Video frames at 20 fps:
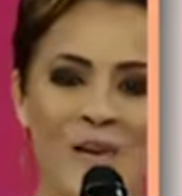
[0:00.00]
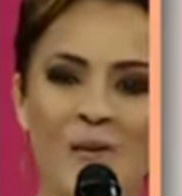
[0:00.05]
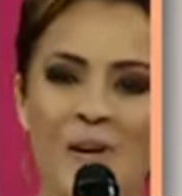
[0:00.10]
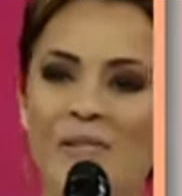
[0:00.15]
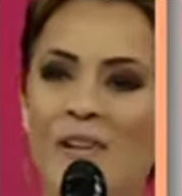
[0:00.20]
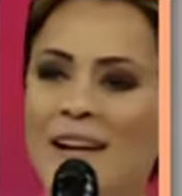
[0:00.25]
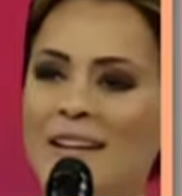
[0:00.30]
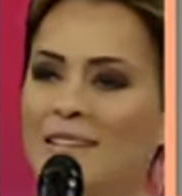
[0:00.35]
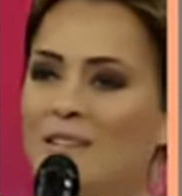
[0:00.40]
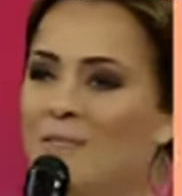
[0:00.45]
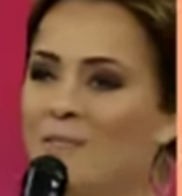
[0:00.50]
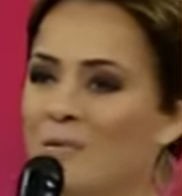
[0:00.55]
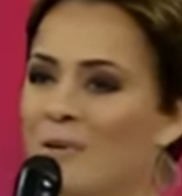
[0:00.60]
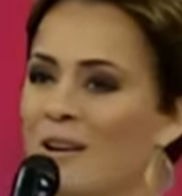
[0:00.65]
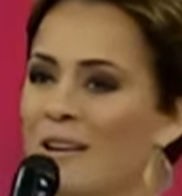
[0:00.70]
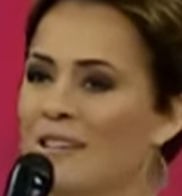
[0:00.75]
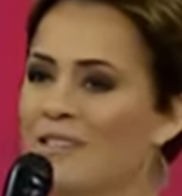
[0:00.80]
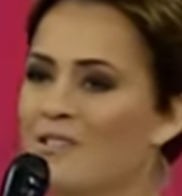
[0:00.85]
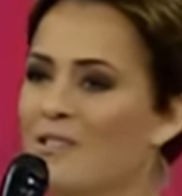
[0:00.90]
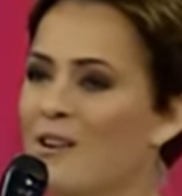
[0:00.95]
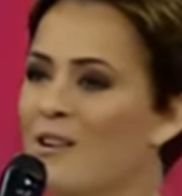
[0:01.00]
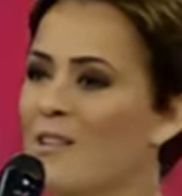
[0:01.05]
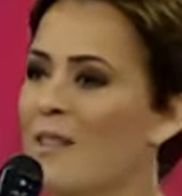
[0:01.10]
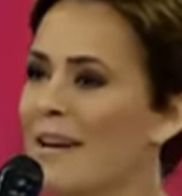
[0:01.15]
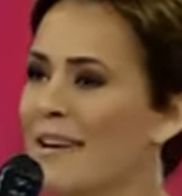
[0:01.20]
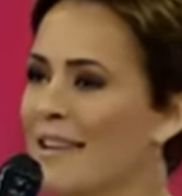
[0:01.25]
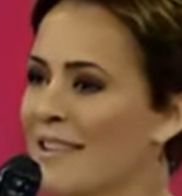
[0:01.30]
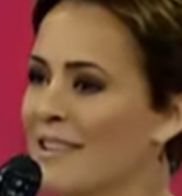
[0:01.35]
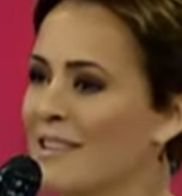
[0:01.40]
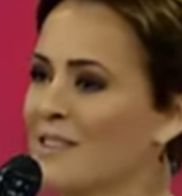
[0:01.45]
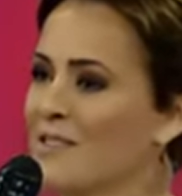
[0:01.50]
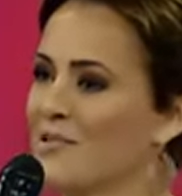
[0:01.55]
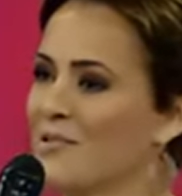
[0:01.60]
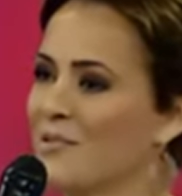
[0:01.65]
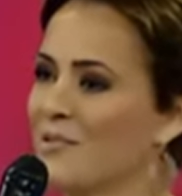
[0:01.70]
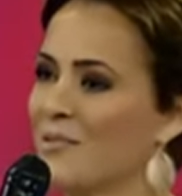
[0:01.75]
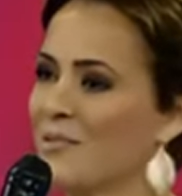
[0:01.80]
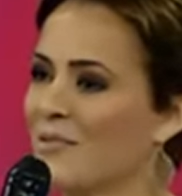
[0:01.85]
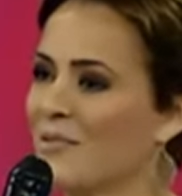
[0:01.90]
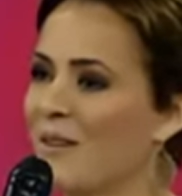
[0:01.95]
we've got some pretty strong men in this
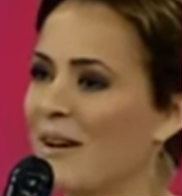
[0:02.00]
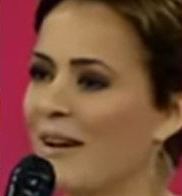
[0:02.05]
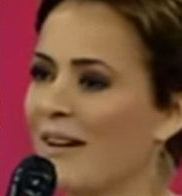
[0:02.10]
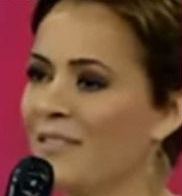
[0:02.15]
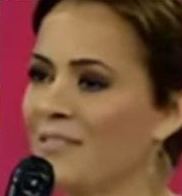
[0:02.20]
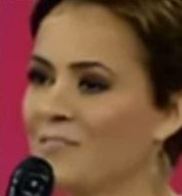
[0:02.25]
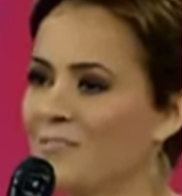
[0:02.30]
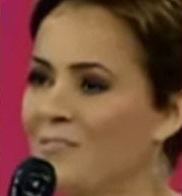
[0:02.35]
room as well.